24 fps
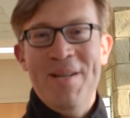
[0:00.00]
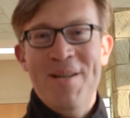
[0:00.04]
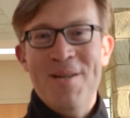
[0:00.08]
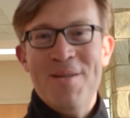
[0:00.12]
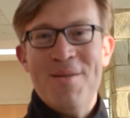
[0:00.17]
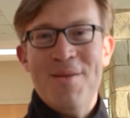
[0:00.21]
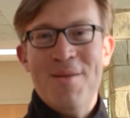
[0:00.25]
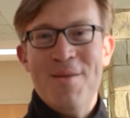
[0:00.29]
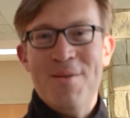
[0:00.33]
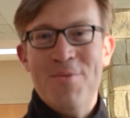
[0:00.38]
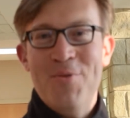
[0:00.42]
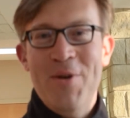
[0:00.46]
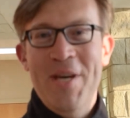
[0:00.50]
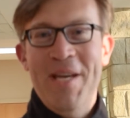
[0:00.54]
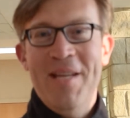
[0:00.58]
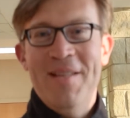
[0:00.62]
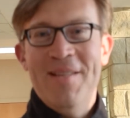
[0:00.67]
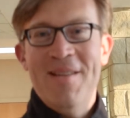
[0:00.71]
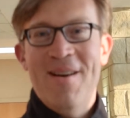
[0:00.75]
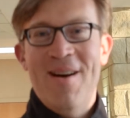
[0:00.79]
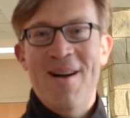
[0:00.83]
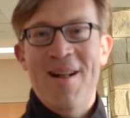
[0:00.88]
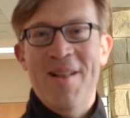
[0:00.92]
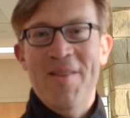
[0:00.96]
Nurses
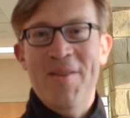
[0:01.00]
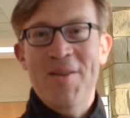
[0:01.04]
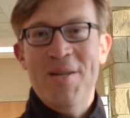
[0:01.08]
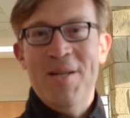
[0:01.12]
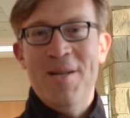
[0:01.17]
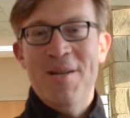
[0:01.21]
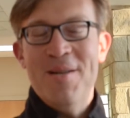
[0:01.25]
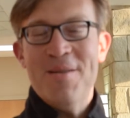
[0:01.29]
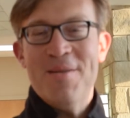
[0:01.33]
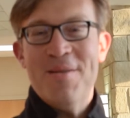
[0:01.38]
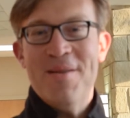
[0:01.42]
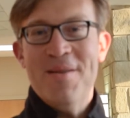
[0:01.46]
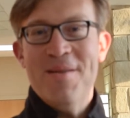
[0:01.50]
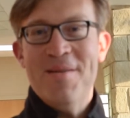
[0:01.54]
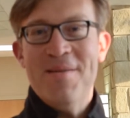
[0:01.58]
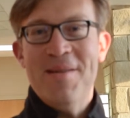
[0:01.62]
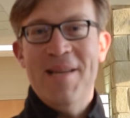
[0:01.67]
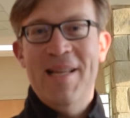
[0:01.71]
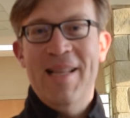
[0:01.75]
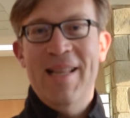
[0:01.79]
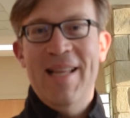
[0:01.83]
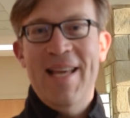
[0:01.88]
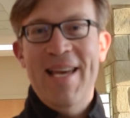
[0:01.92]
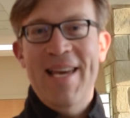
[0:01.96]
Week to all the nurses
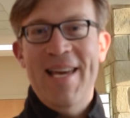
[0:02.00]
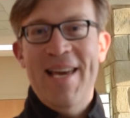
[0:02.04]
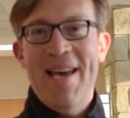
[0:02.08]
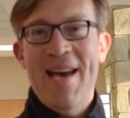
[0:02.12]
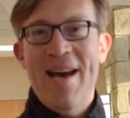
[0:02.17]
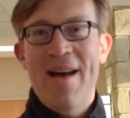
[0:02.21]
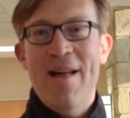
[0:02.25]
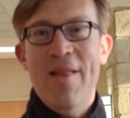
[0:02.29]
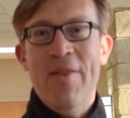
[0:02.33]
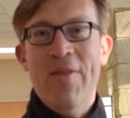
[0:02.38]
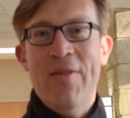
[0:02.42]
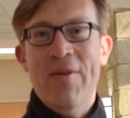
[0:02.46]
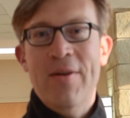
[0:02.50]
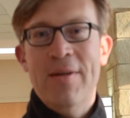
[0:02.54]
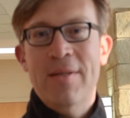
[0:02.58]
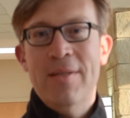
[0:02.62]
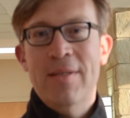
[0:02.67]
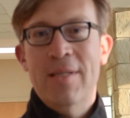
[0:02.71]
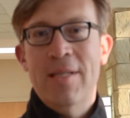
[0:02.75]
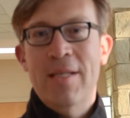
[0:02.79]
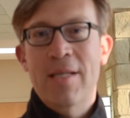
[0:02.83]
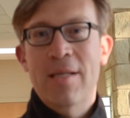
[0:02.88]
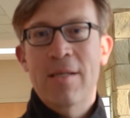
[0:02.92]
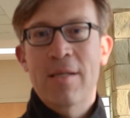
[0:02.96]
at Lake Health.
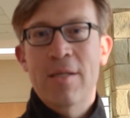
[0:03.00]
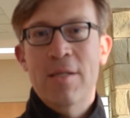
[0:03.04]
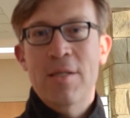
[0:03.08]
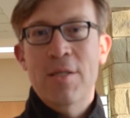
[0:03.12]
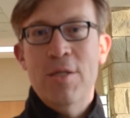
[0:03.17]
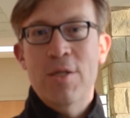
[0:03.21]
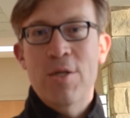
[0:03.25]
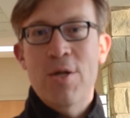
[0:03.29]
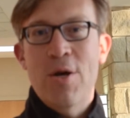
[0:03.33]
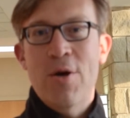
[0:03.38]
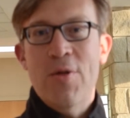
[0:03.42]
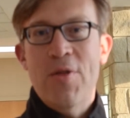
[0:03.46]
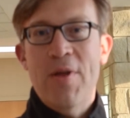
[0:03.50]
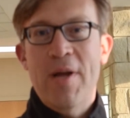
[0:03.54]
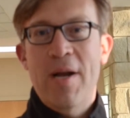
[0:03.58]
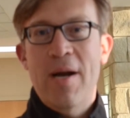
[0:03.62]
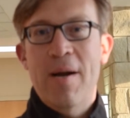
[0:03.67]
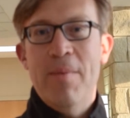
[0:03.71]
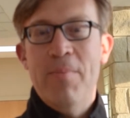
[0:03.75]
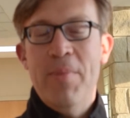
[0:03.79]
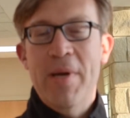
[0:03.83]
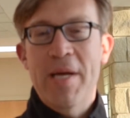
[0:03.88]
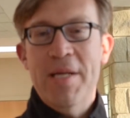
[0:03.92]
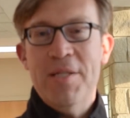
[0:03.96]
You know that
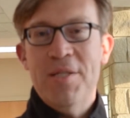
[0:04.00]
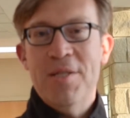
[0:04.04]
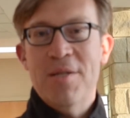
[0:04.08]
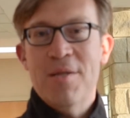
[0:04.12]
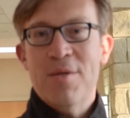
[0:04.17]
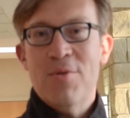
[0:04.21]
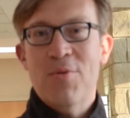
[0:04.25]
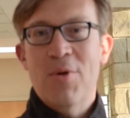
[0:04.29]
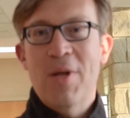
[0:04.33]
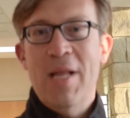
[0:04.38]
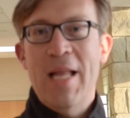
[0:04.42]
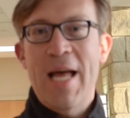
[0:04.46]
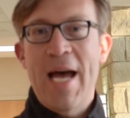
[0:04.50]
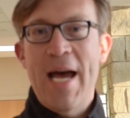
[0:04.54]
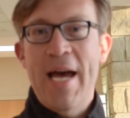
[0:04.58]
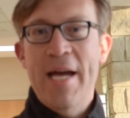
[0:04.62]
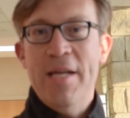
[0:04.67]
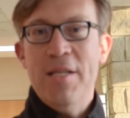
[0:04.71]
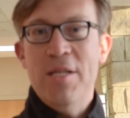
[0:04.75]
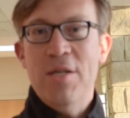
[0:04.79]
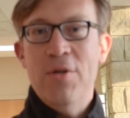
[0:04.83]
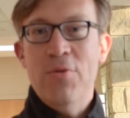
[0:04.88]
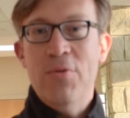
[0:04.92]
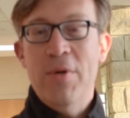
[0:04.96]
our patients
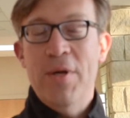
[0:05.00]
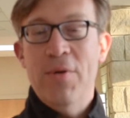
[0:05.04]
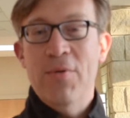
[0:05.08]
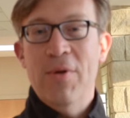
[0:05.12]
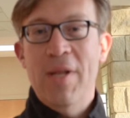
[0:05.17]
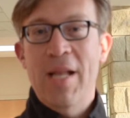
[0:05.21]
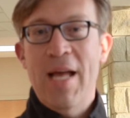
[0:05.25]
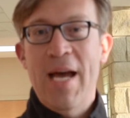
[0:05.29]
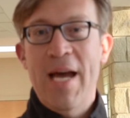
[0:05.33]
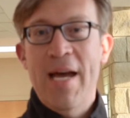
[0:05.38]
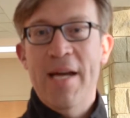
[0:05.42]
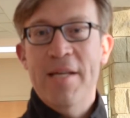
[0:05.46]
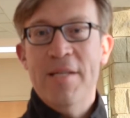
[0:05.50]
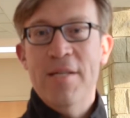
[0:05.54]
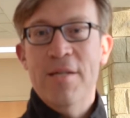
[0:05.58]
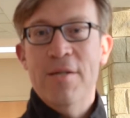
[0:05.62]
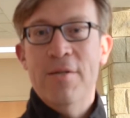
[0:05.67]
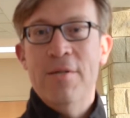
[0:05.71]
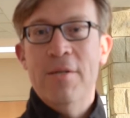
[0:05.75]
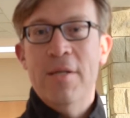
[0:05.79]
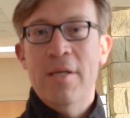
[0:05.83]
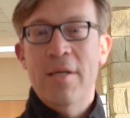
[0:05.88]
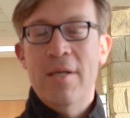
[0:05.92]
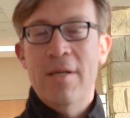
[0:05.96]
rely on you, we rely on
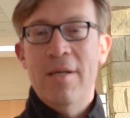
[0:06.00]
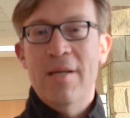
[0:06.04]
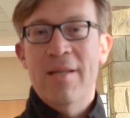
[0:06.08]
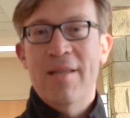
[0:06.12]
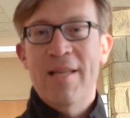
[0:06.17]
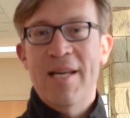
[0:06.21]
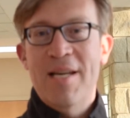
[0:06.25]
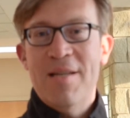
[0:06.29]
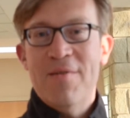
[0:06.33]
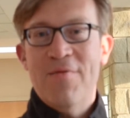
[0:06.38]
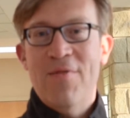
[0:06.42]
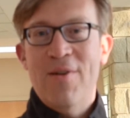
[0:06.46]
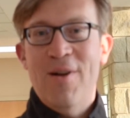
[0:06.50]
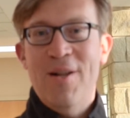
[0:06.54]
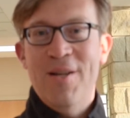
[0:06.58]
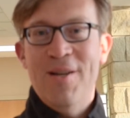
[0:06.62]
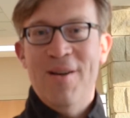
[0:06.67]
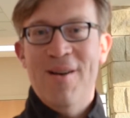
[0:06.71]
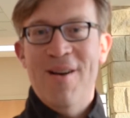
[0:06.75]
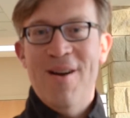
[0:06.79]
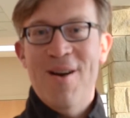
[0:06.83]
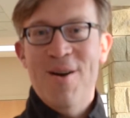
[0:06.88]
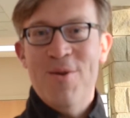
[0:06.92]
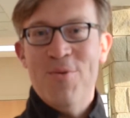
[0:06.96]
you. Thanks for all
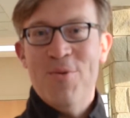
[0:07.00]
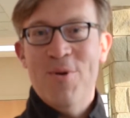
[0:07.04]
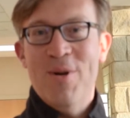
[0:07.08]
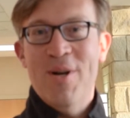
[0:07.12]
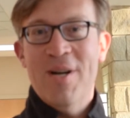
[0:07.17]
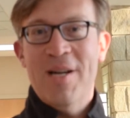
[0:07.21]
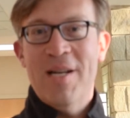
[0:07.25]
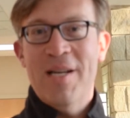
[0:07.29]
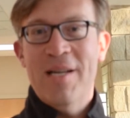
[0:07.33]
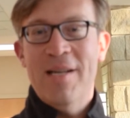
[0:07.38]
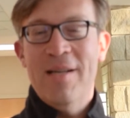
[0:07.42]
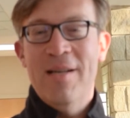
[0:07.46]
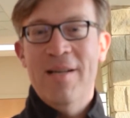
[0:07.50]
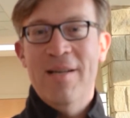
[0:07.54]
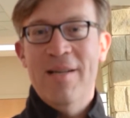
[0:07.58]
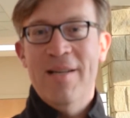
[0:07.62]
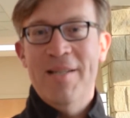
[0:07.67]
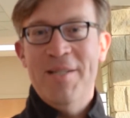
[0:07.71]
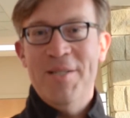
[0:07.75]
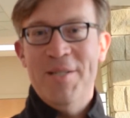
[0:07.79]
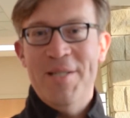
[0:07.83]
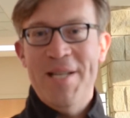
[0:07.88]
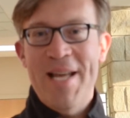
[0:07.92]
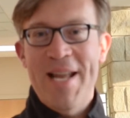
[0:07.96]
your hard work
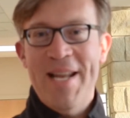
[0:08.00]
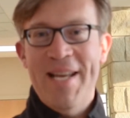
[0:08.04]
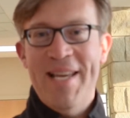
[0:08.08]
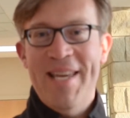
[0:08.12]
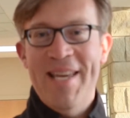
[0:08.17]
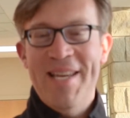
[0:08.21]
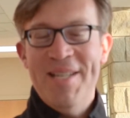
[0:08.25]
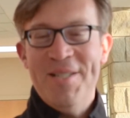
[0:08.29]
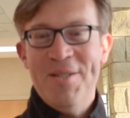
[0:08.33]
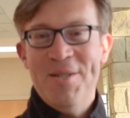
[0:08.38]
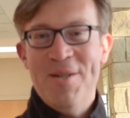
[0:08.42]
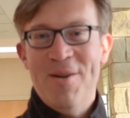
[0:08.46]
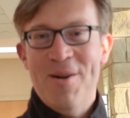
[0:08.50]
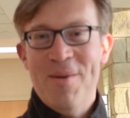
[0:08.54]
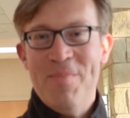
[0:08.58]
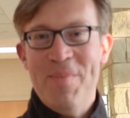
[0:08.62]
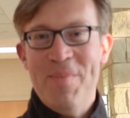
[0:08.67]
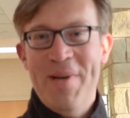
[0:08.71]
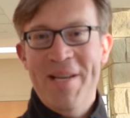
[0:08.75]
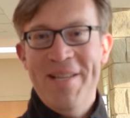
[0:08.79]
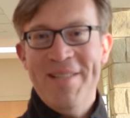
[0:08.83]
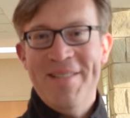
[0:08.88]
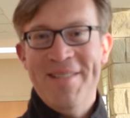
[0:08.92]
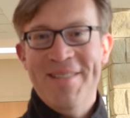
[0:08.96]
and your dedication to our
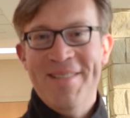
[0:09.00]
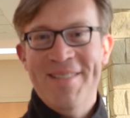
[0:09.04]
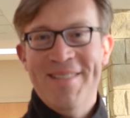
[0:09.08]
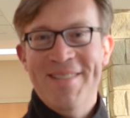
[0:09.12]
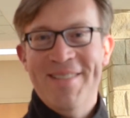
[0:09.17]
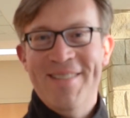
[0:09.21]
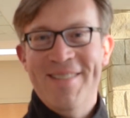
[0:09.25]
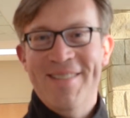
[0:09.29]
patients.